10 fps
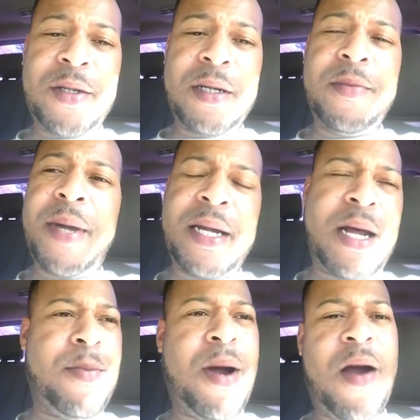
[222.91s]
trying to make it
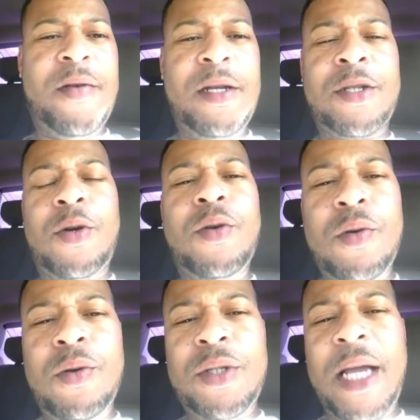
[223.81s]
out of poverty,
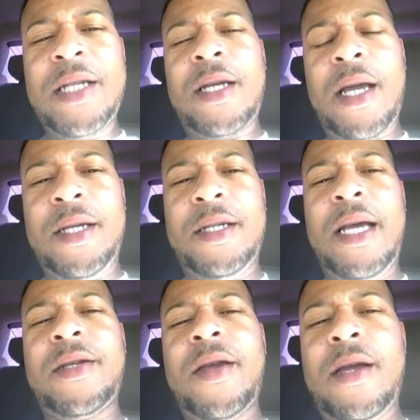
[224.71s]
schools, education,
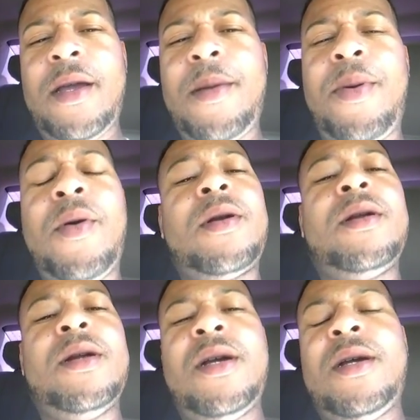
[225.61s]
that's
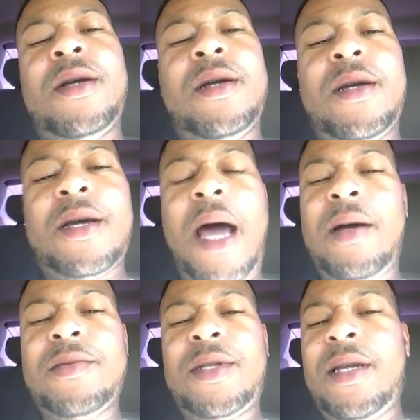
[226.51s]
important. I
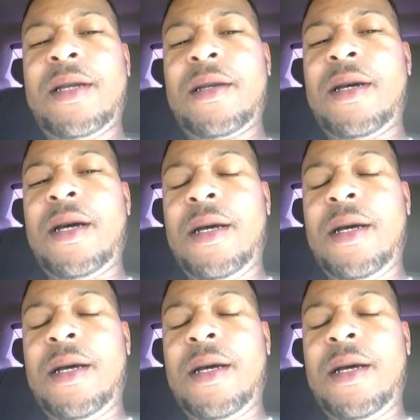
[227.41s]
don't think